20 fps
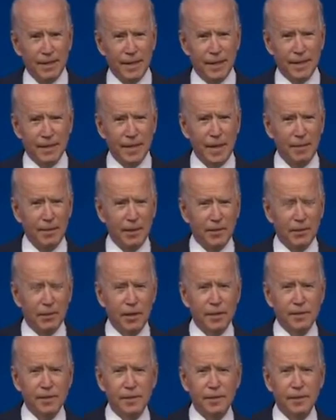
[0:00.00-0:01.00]
the economic
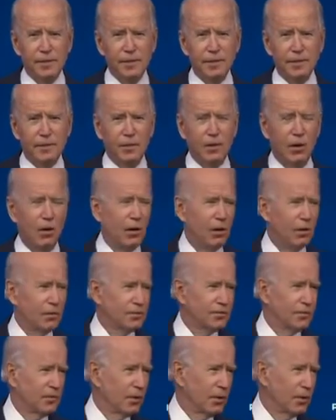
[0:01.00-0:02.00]
crisis,
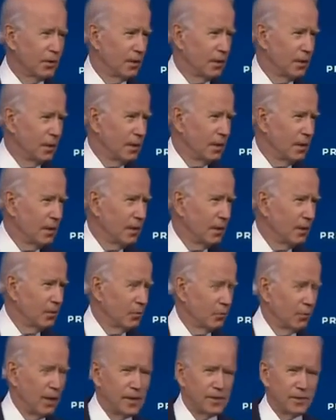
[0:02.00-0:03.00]
calls for
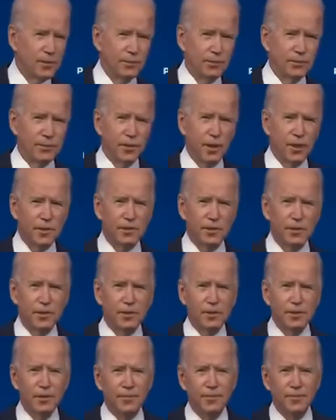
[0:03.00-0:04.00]
racial
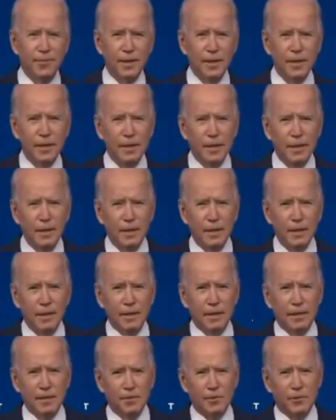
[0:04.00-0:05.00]
justice,
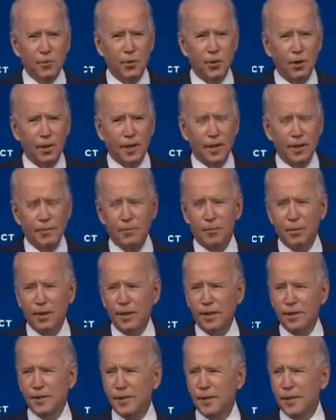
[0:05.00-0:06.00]
historic and
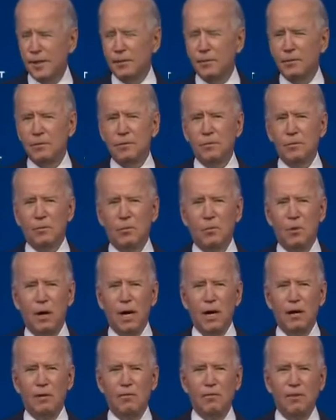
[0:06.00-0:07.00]
punishing
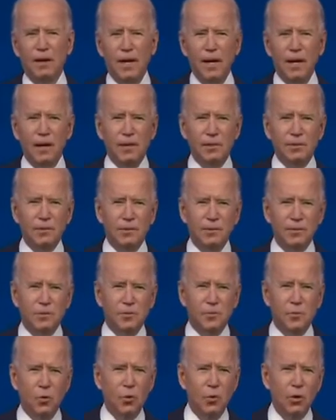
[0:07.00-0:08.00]
wildfires and
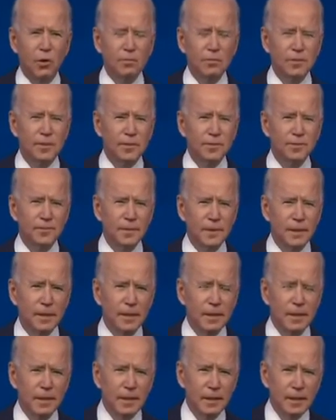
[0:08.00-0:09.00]
storms.
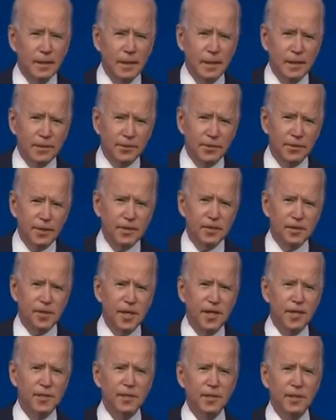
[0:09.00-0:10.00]
So this
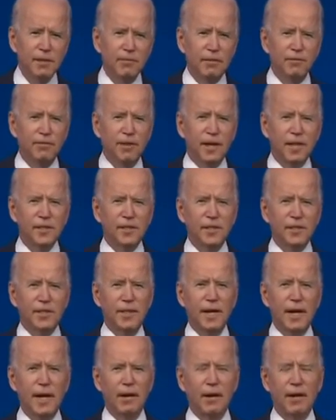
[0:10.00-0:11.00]
season of reflection
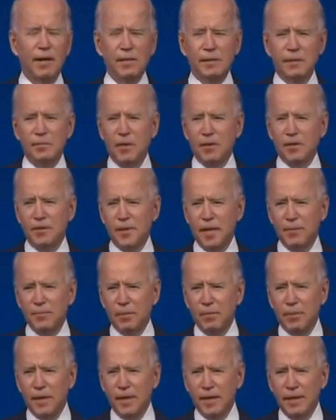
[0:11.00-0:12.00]
carries a much
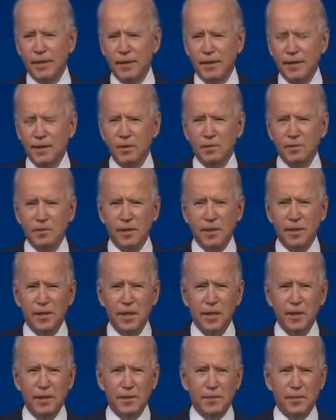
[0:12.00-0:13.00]
deeper meaning than it usually
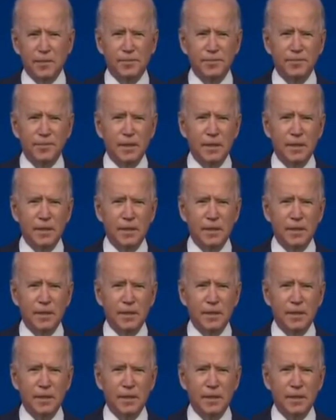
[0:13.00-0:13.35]
does.